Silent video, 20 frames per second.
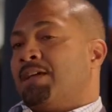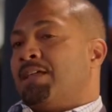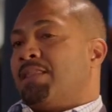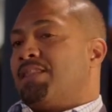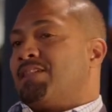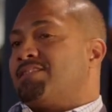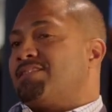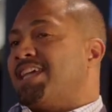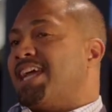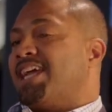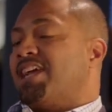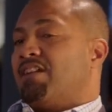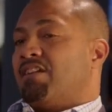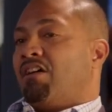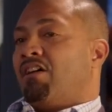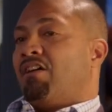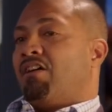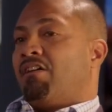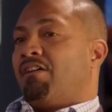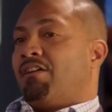The second
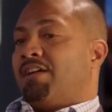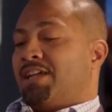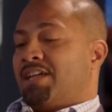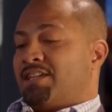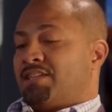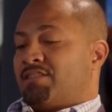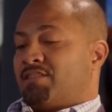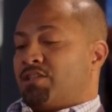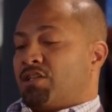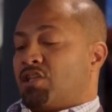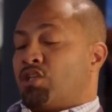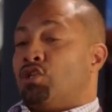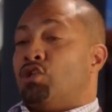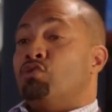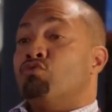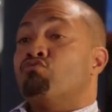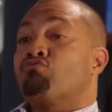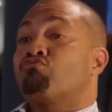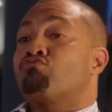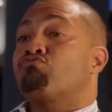R is
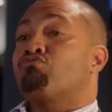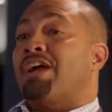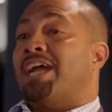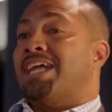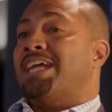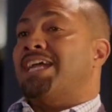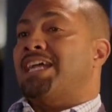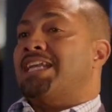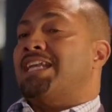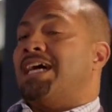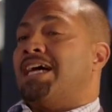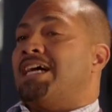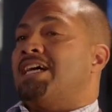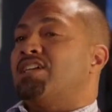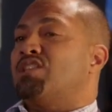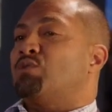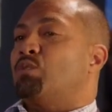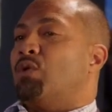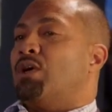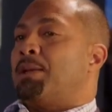you
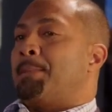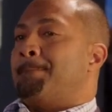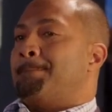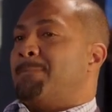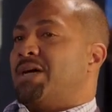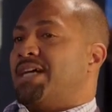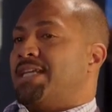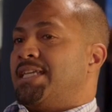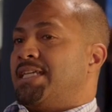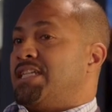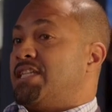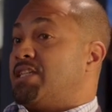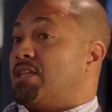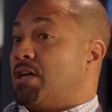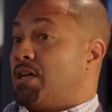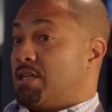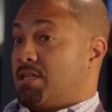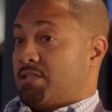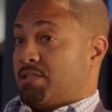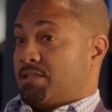recognize what money
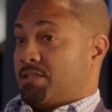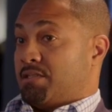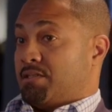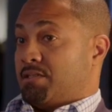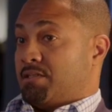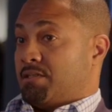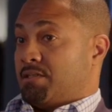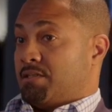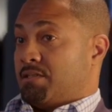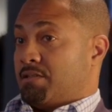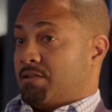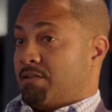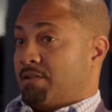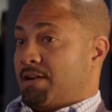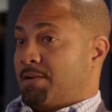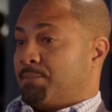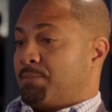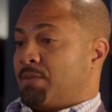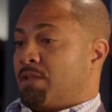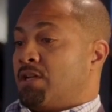does. All
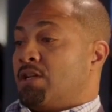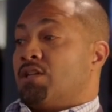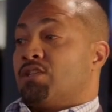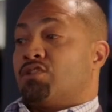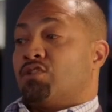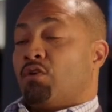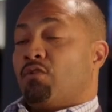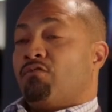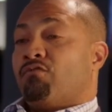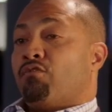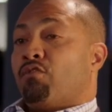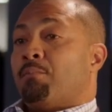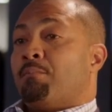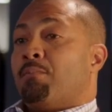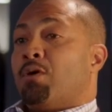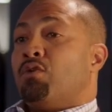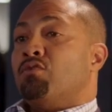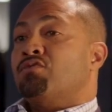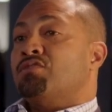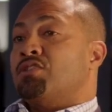right. So for
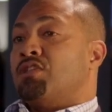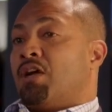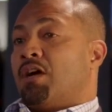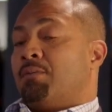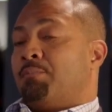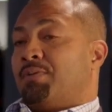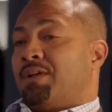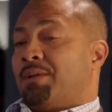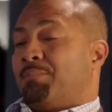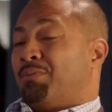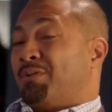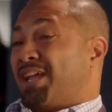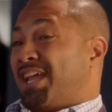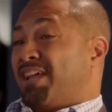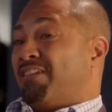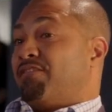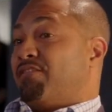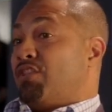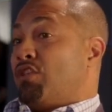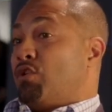most young people,
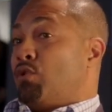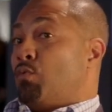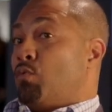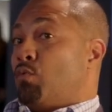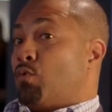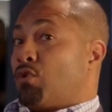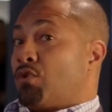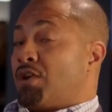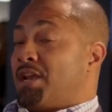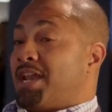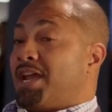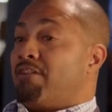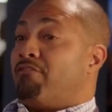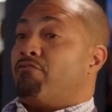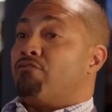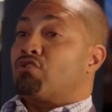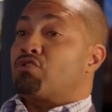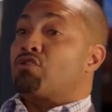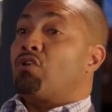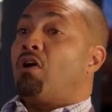if you were
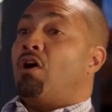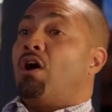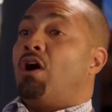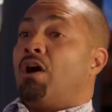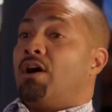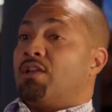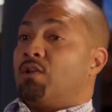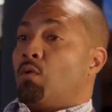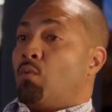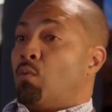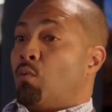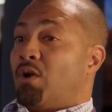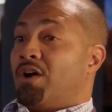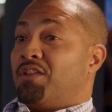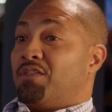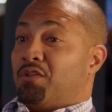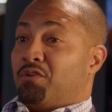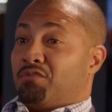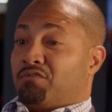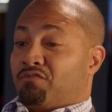never taught
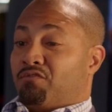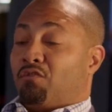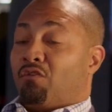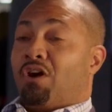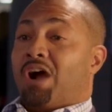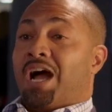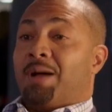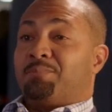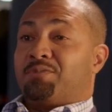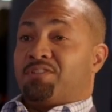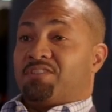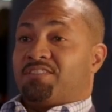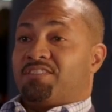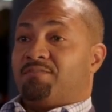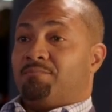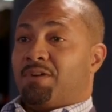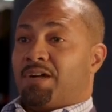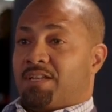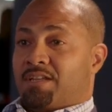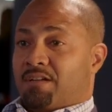what those four options
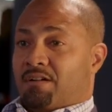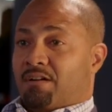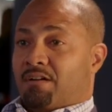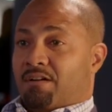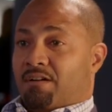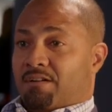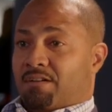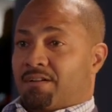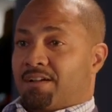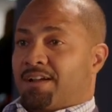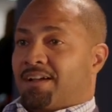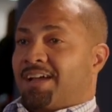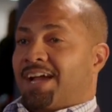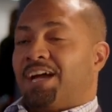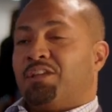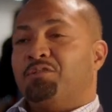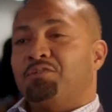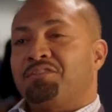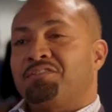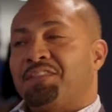of money are,
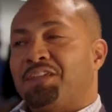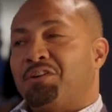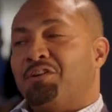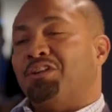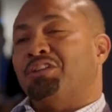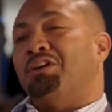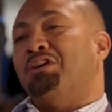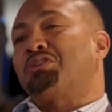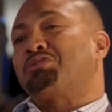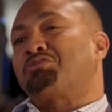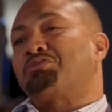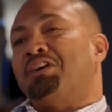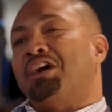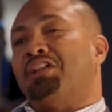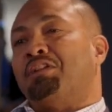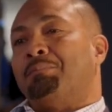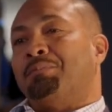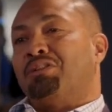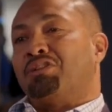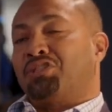I do this thing called the hundred
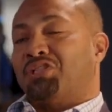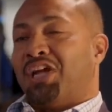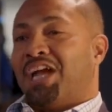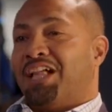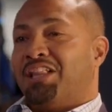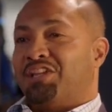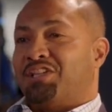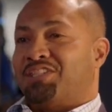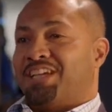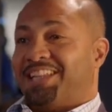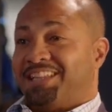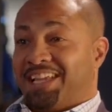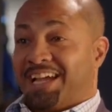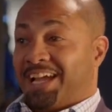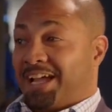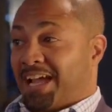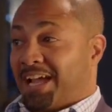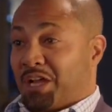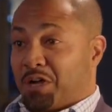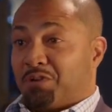dollar bill challenge. I,
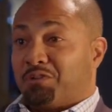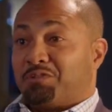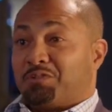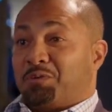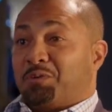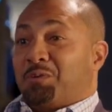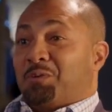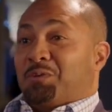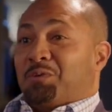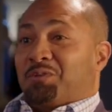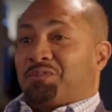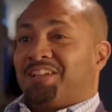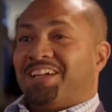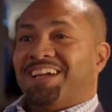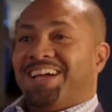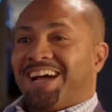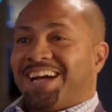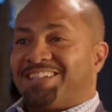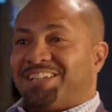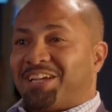I, I, go to schools,
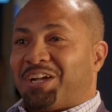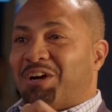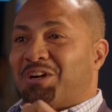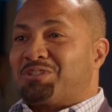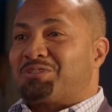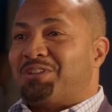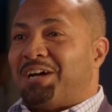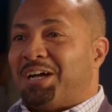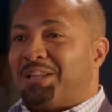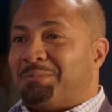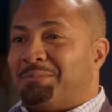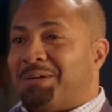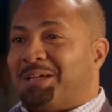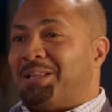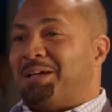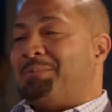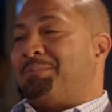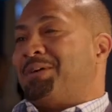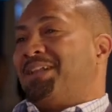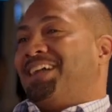I take a hundred dollar
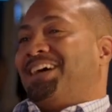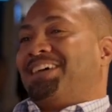bill up, and